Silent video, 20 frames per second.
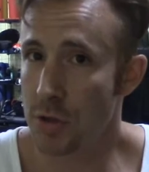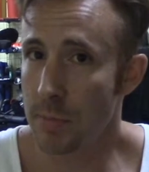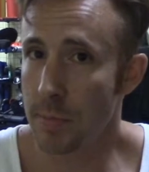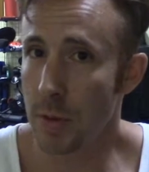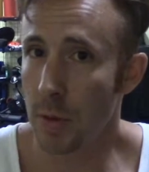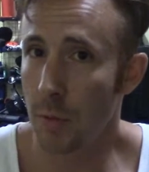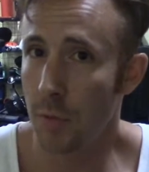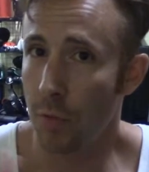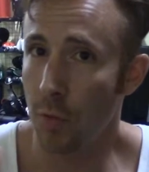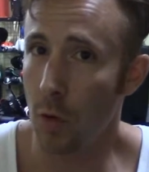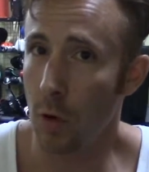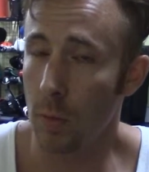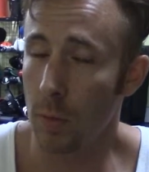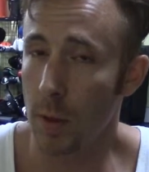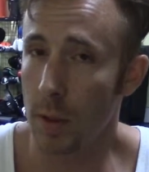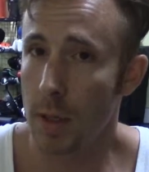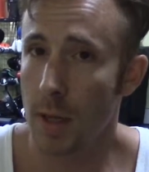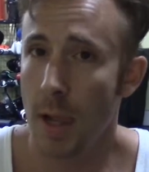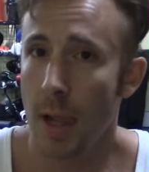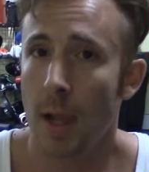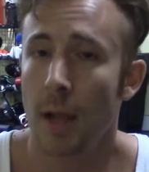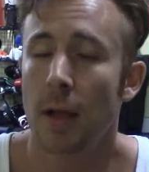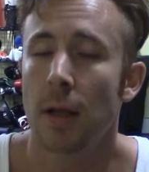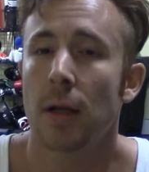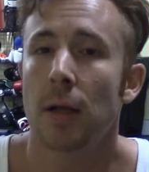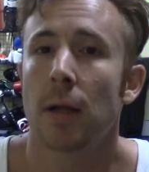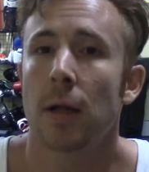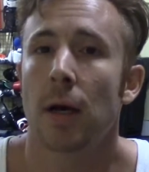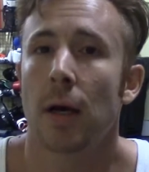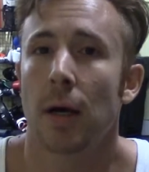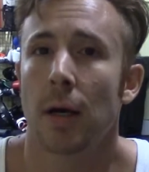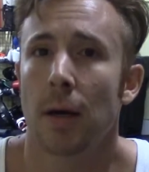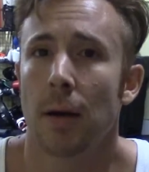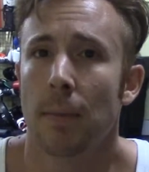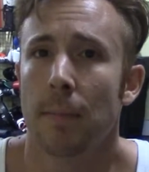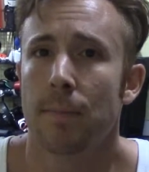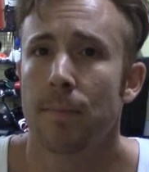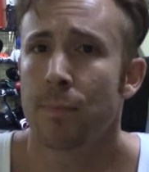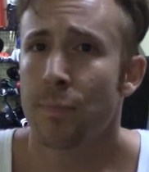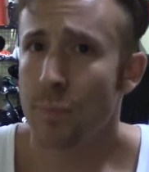meal forward,
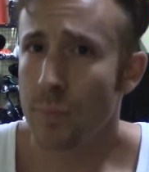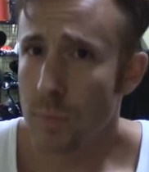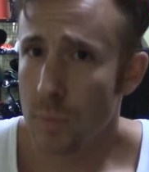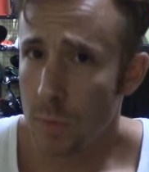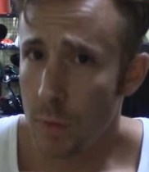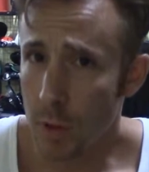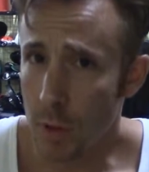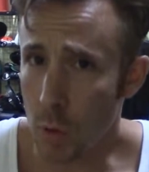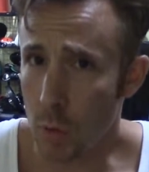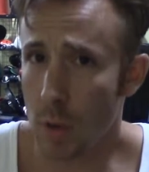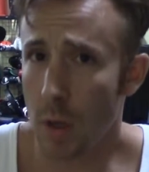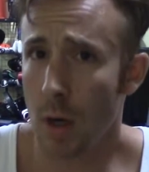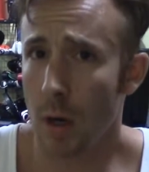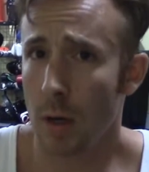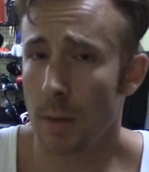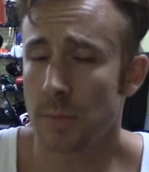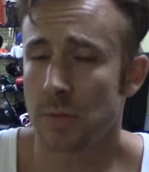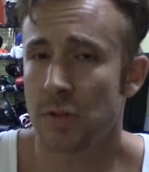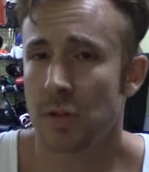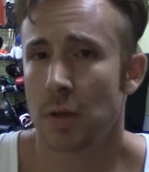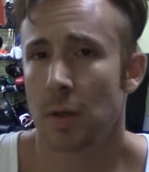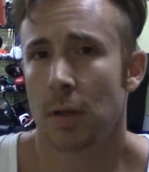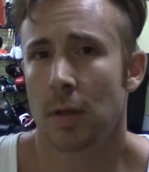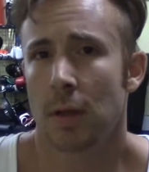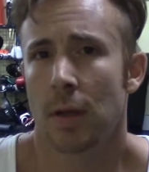low carbs,